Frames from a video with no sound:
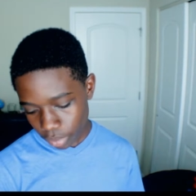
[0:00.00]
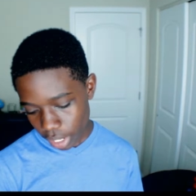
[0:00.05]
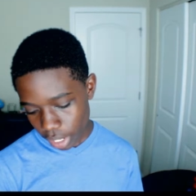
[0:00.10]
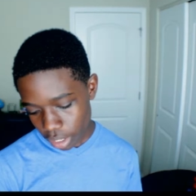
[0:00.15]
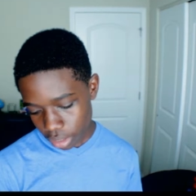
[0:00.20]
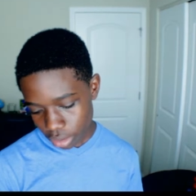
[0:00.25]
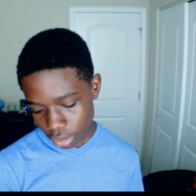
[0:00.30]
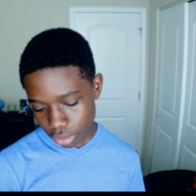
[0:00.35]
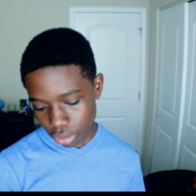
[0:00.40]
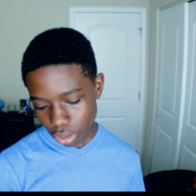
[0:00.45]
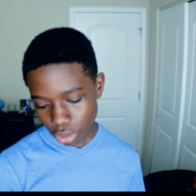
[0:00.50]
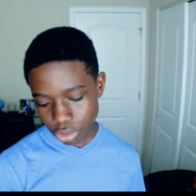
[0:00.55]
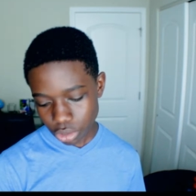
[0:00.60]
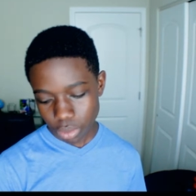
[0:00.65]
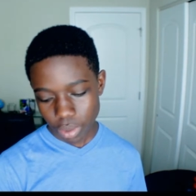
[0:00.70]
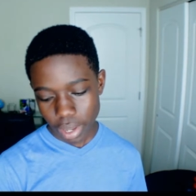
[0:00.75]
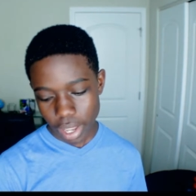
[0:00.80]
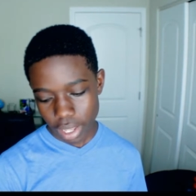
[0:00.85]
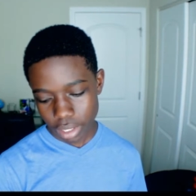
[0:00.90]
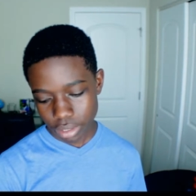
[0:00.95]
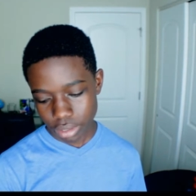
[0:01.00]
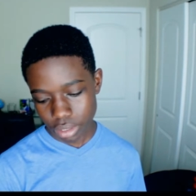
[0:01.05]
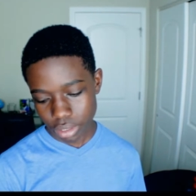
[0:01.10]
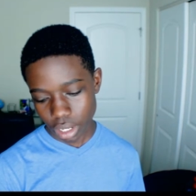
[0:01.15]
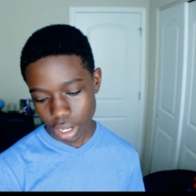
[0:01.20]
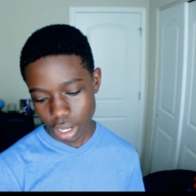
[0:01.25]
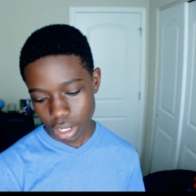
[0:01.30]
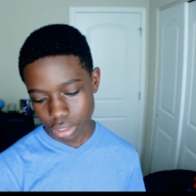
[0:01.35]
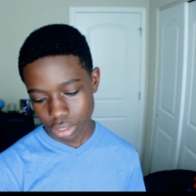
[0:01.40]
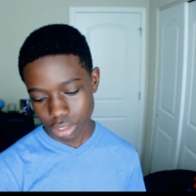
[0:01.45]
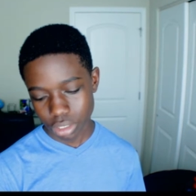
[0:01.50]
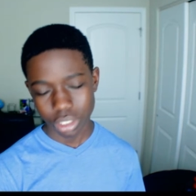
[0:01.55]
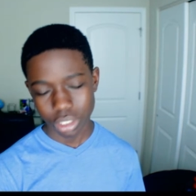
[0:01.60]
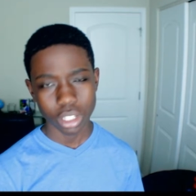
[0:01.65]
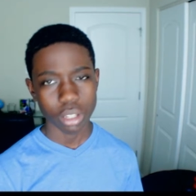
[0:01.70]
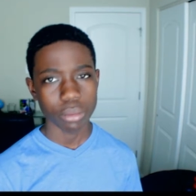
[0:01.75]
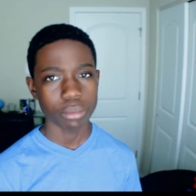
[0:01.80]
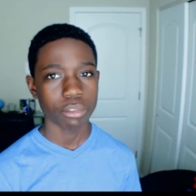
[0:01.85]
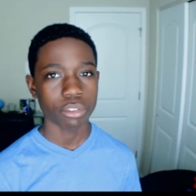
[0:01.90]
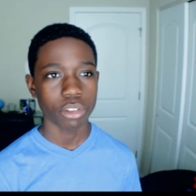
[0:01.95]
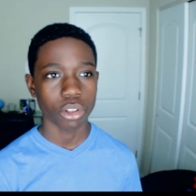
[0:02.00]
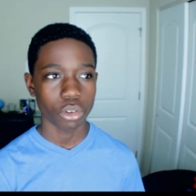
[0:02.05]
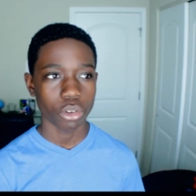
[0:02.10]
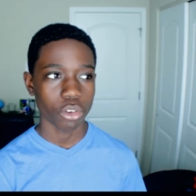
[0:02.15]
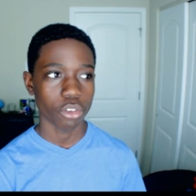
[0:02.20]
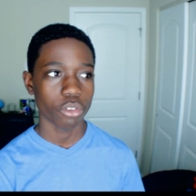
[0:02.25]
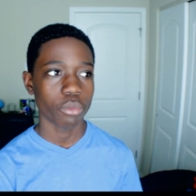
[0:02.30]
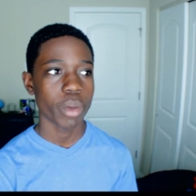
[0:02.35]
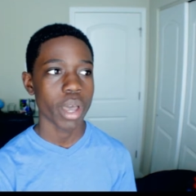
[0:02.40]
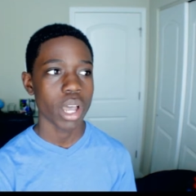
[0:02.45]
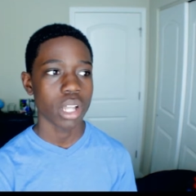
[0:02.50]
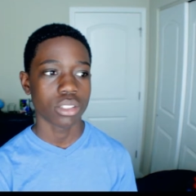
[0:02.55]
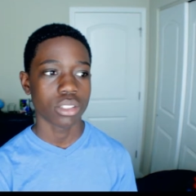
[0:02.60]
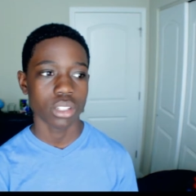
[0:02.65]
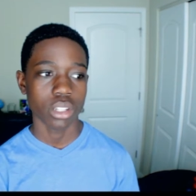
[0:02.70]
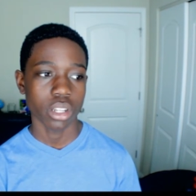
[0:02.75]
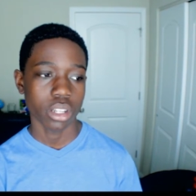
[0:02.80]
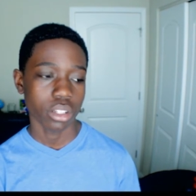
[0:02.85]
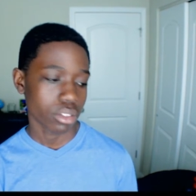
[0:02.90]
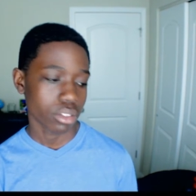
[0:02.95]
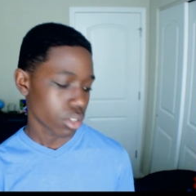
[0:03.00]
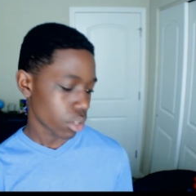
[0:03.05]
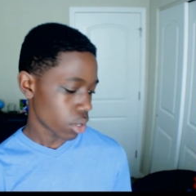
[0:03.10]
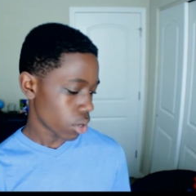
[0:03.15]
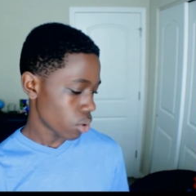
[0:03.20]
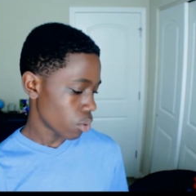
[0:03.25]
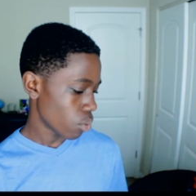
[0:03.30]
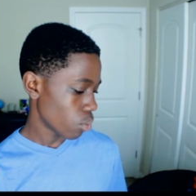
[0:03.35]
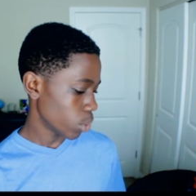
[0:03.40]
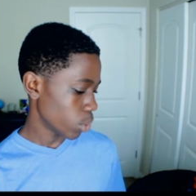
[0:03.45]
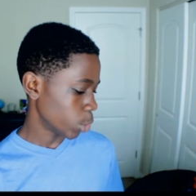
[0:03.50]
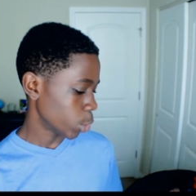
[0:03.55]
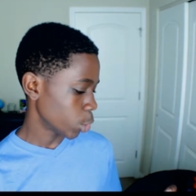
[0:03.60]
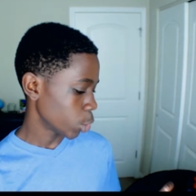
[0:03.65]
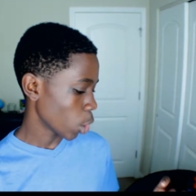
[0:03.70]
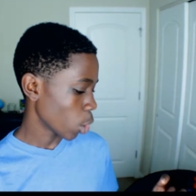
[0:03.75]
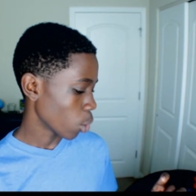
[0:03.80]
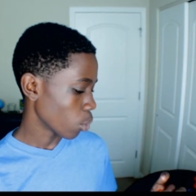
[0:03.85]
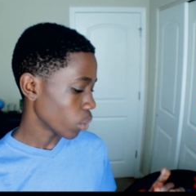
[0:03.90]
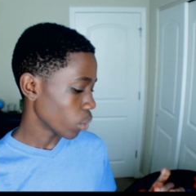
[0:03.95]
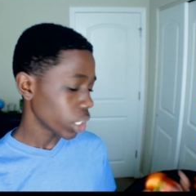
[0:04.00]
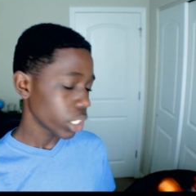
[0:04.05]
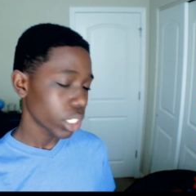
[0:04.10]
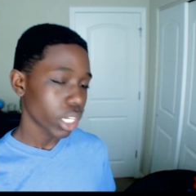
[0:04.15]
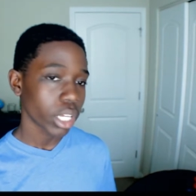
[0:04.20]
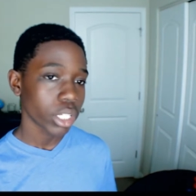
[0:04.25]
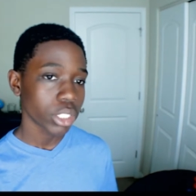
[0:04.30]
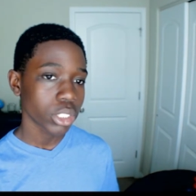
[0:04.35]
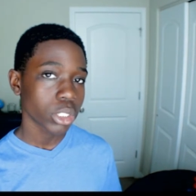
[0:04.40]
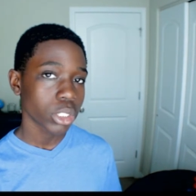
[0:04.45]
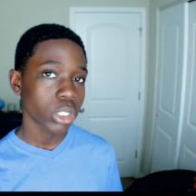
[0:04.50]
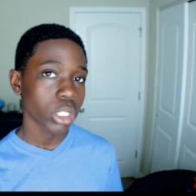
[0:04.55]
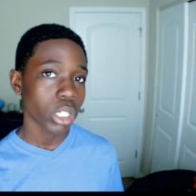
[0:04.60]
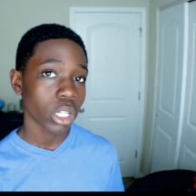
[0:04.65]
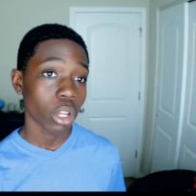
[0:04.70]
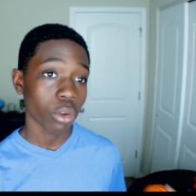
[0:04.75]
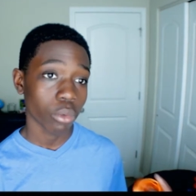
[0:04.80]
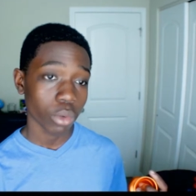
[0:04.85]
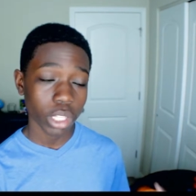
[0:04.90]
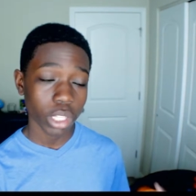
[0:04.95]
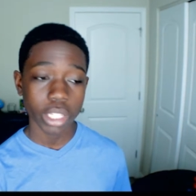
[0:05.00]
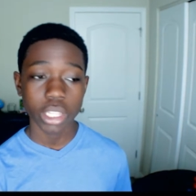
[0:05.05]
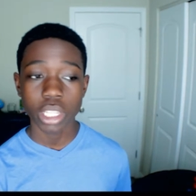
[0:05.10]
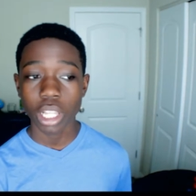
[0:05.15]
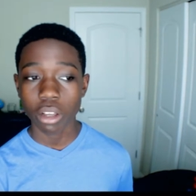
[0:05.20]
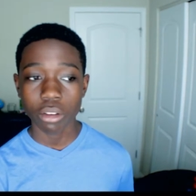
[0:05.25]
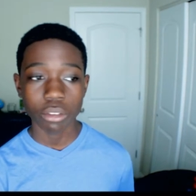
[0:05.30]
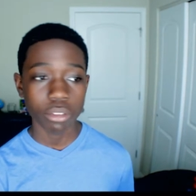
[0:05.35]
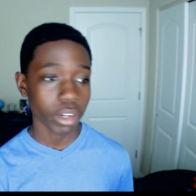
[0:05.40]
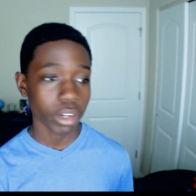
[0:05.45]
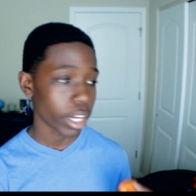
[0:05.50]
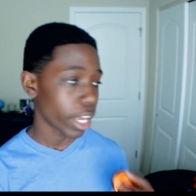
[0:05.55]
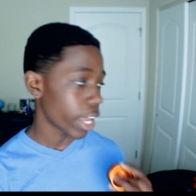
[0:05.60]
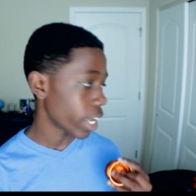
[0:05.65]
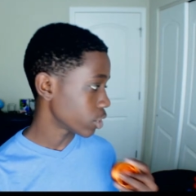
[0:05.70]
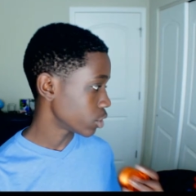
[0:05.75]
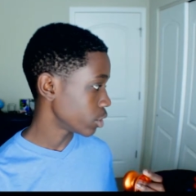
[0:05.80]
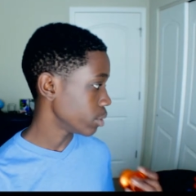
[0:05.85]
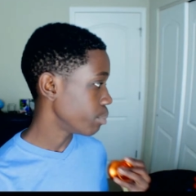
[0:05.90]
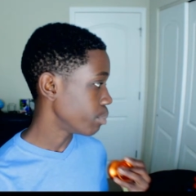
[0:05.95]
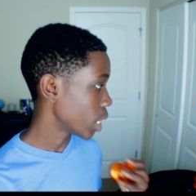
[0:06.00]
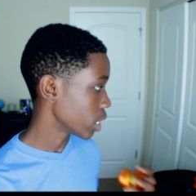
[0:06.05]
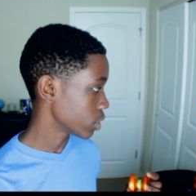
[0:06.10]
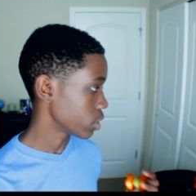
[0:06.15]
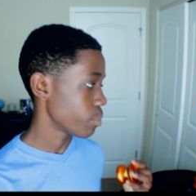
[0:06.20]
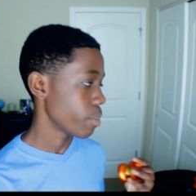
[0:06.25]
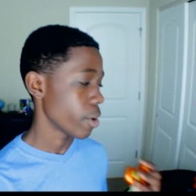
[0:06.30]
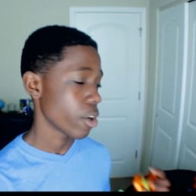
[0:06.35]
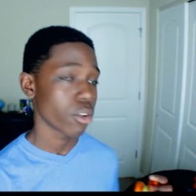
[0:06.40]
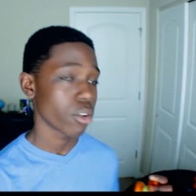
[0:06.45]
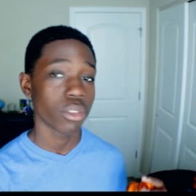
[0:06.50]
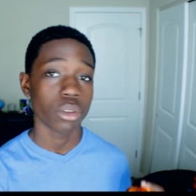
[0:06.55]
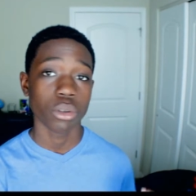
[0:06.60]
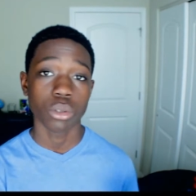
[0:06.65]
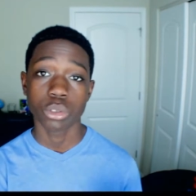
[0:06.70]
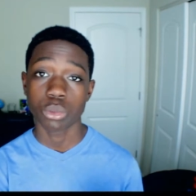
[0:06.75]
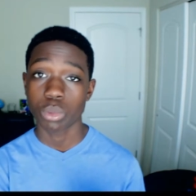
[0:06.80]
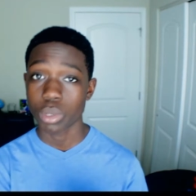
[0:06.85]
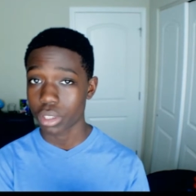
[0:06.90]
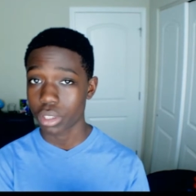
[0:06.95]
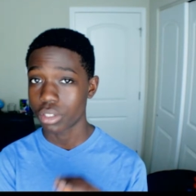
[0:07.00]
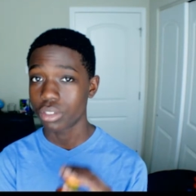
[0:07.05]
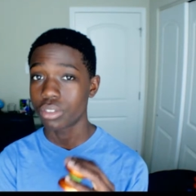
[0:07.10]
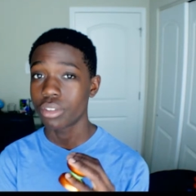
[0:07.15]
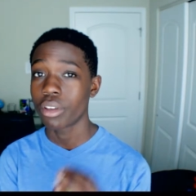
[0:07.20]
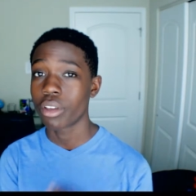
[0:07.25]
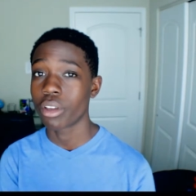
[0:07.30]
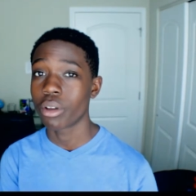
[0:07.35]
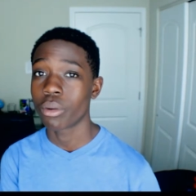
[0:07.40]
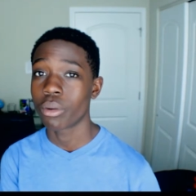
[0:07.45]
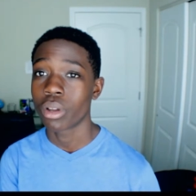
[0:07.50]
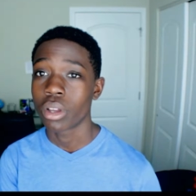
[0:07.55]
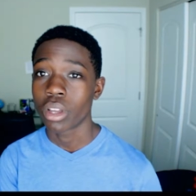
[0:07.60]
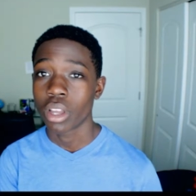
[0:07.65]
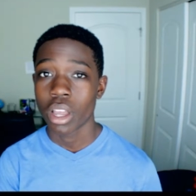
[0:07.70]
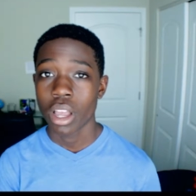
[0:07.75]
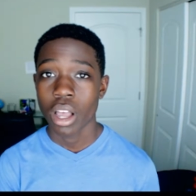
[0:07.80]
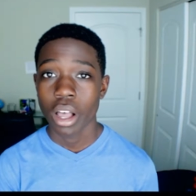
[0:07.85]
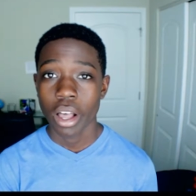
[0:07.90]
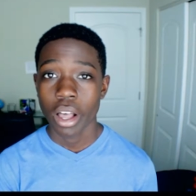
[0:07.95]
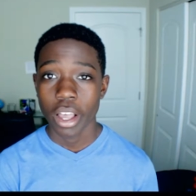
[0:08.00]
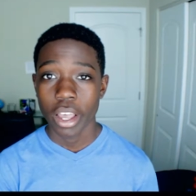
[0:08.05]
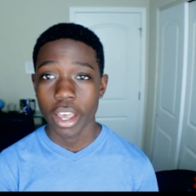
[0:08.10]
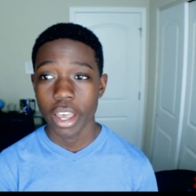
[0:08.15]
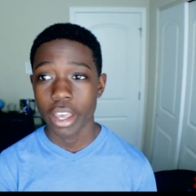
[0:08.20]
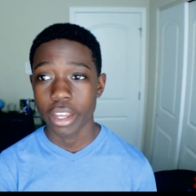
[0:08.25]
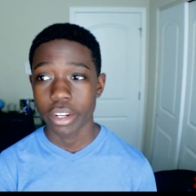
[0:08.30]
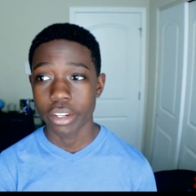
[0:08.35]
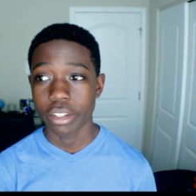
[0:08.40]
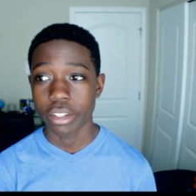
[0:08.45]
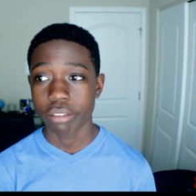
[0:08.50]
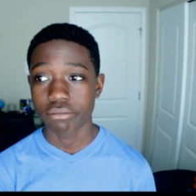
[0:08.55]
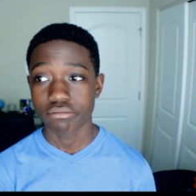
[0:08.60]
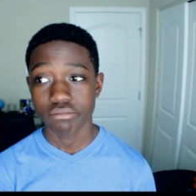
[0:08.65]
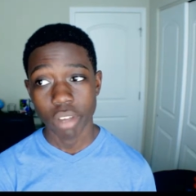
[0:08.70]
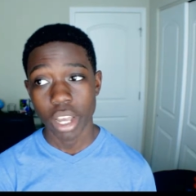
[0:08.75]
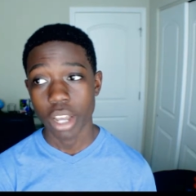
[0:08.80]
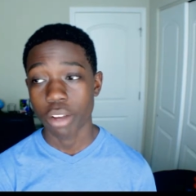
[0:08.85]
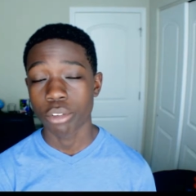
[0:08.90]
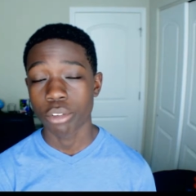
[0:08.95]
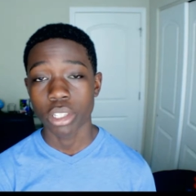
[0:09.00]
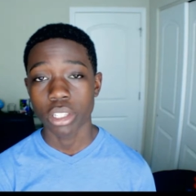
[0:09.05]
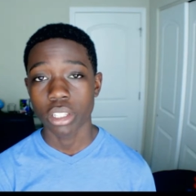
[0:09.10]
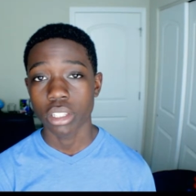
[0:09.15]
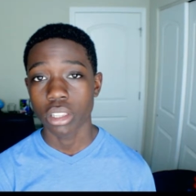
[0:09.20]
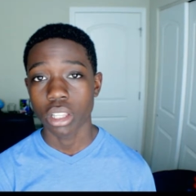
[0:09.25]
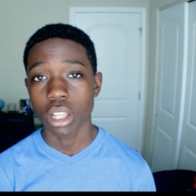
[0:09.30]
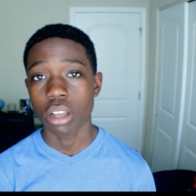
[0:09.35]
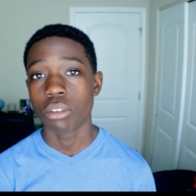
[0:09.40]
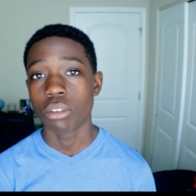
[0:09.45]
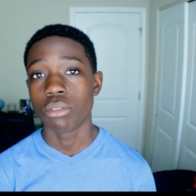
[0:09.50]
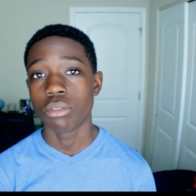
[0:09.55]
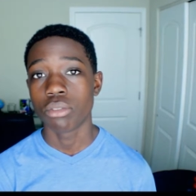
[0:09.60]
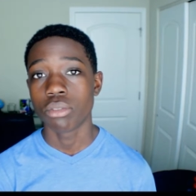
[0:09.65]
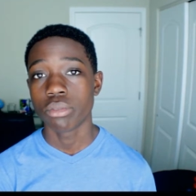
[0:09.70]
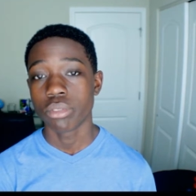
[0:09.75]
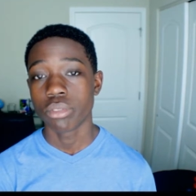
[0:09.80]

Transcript: And this also has slim flow groove pads in it, which are really nice and I really love, and I actually bought a pair of those with this yo-yo, and I really love